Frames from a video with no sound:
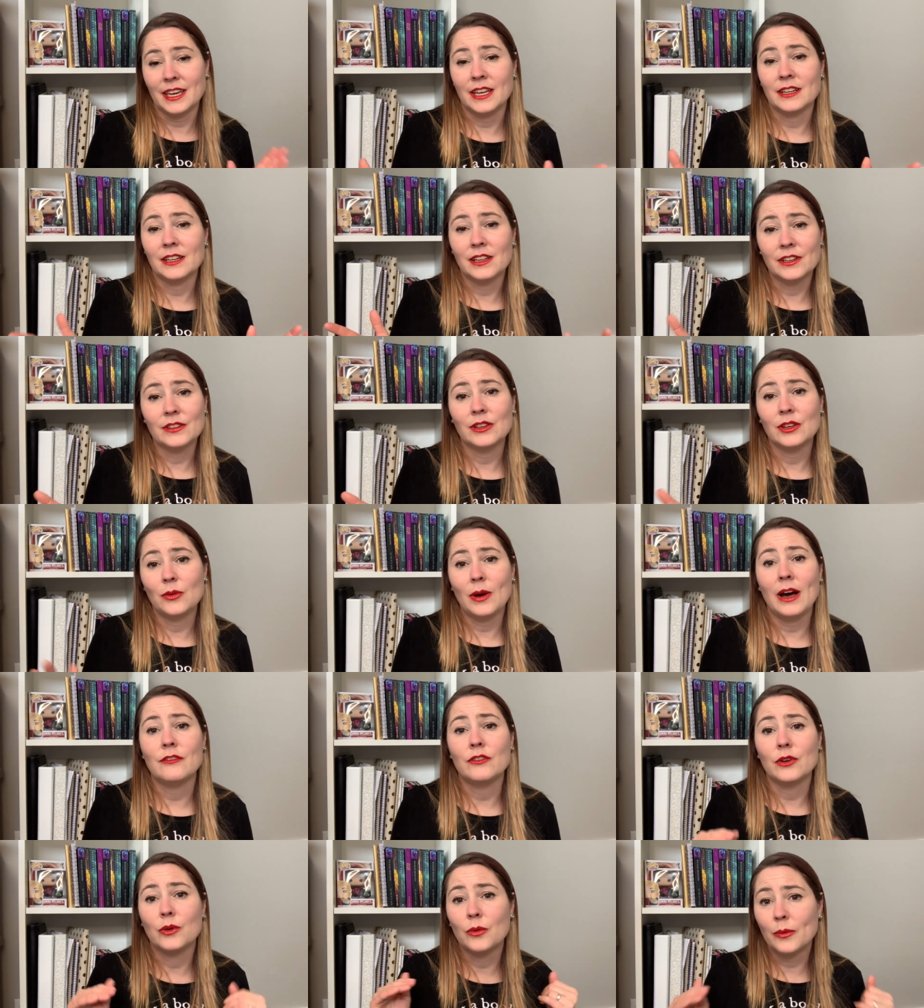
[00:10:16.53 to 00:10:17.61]
And clearly you have
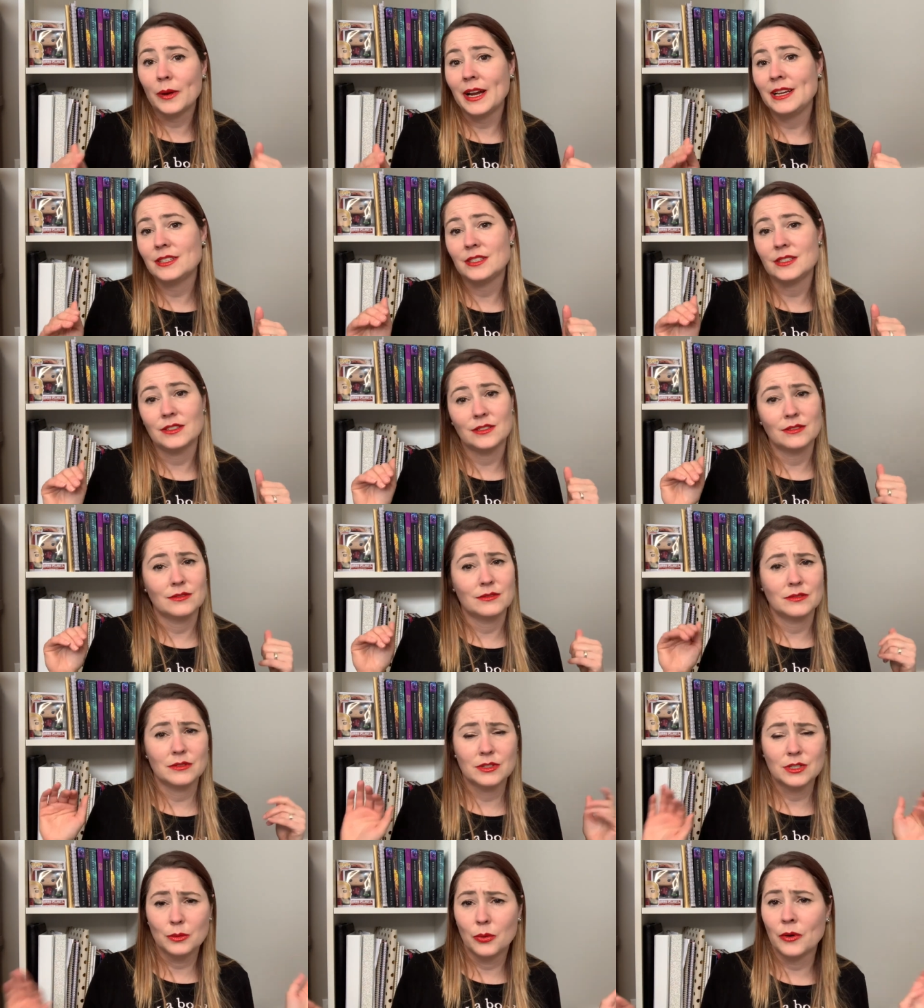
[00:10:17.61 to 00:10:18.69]
a great
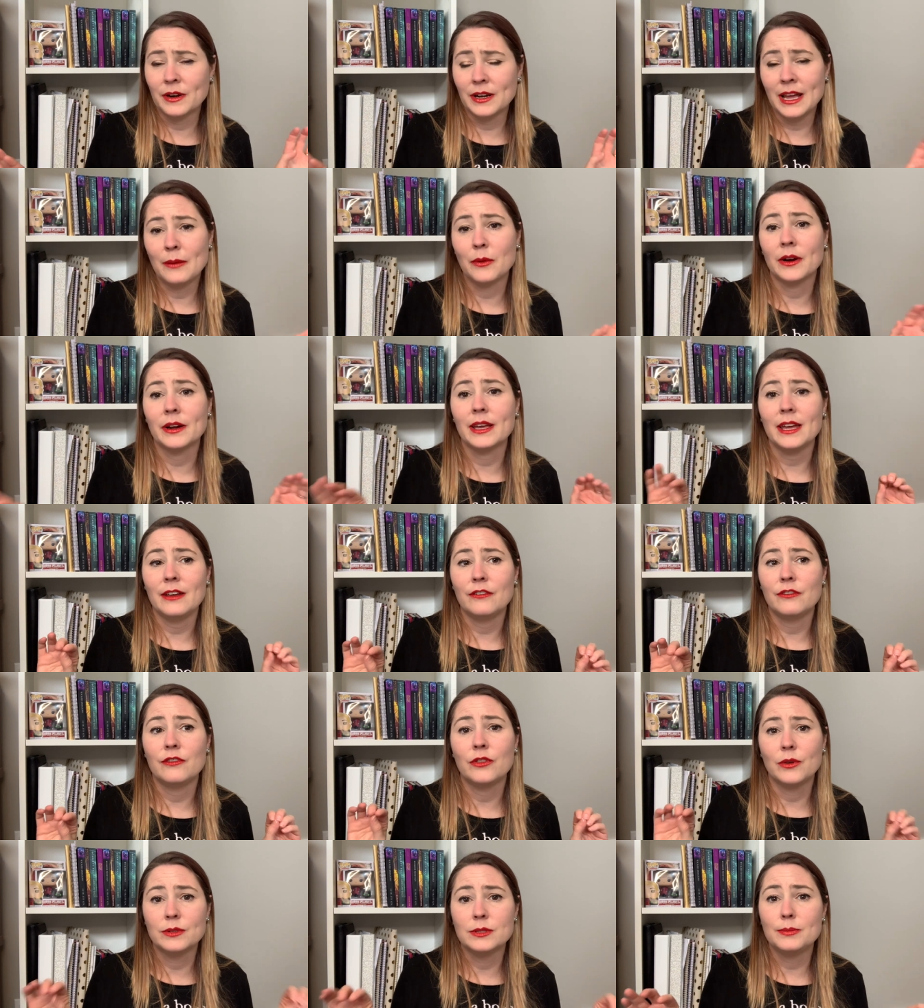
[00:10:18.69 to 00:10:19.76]
support network if
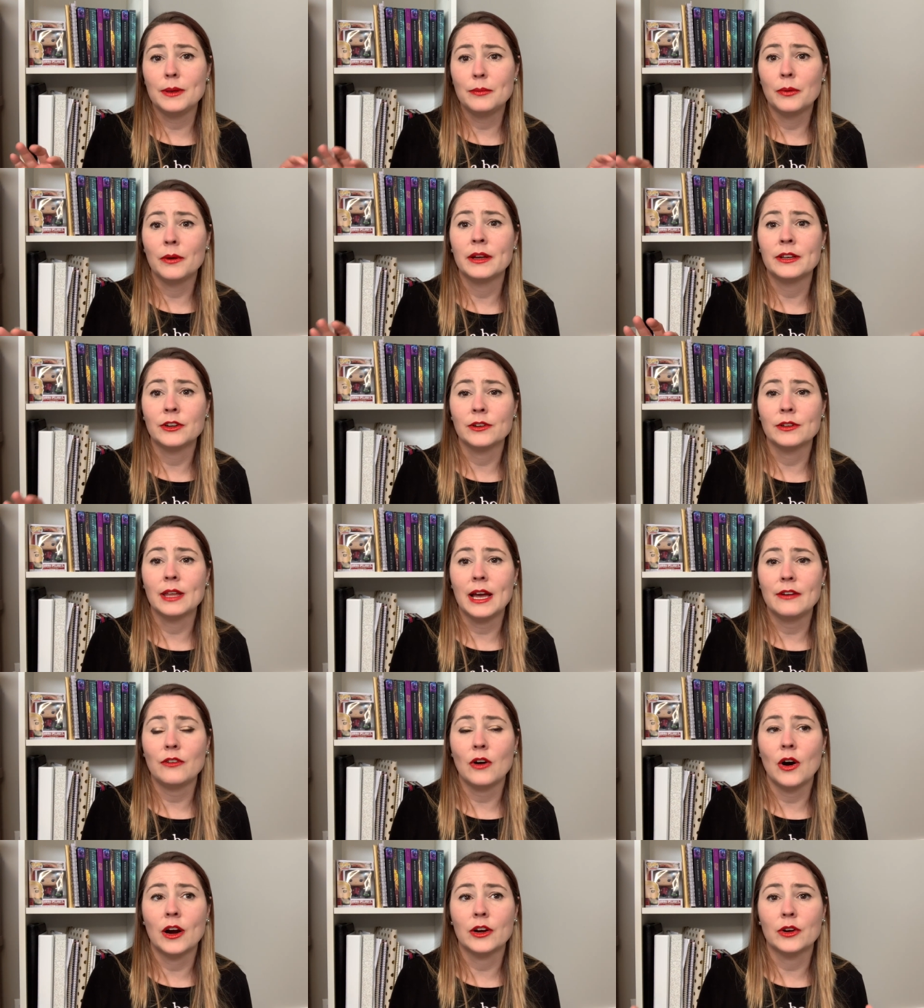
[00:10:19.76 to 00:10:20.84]
those people in your life
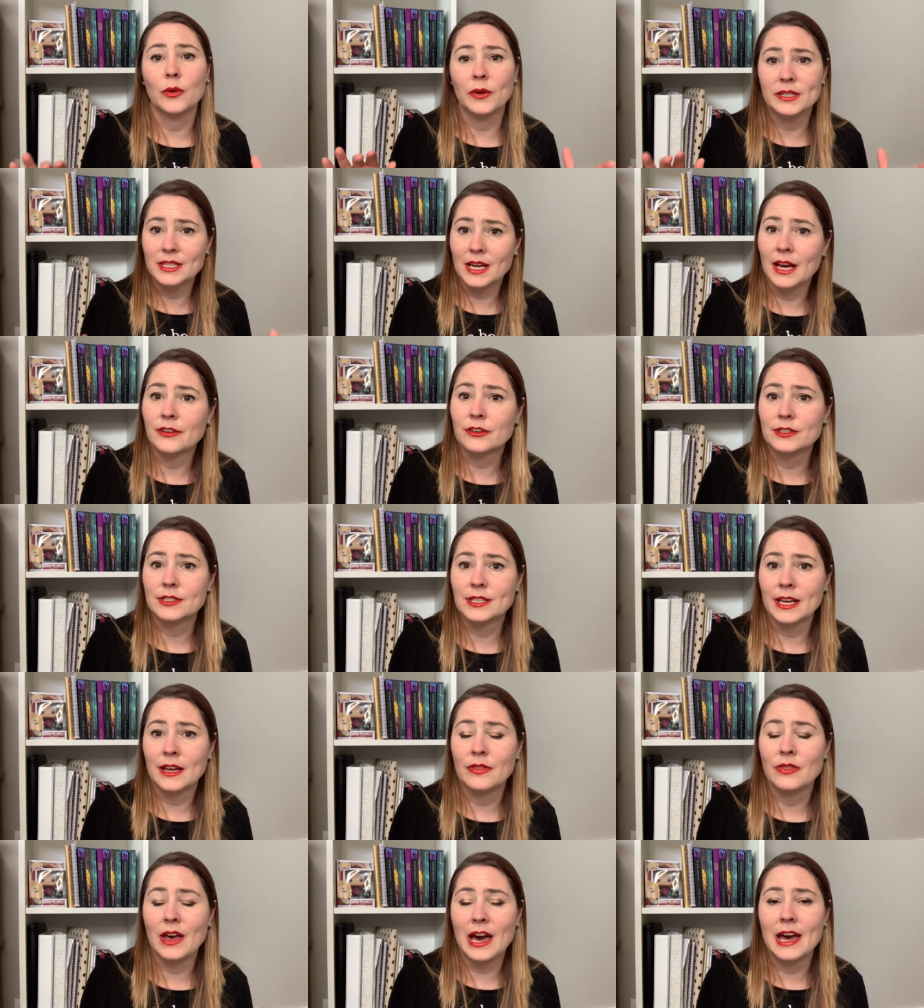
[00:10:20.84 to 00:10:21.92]
are going to
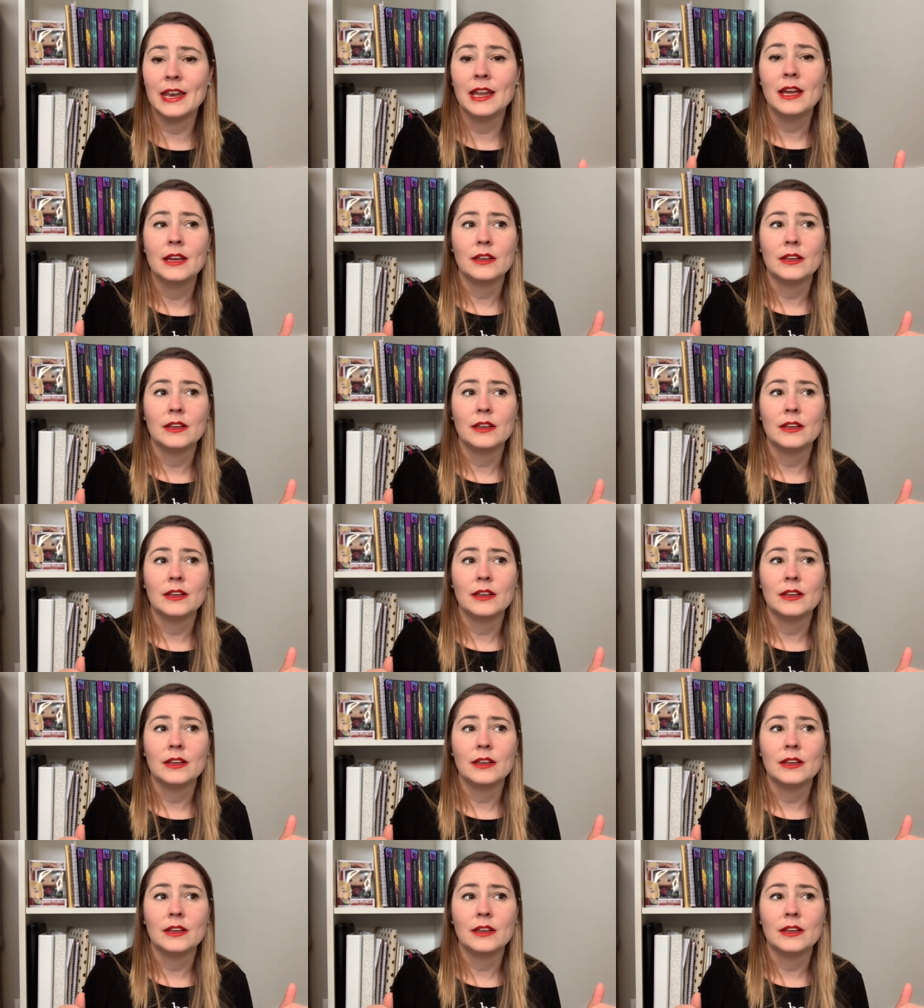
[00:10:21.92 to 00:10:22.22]
understand that,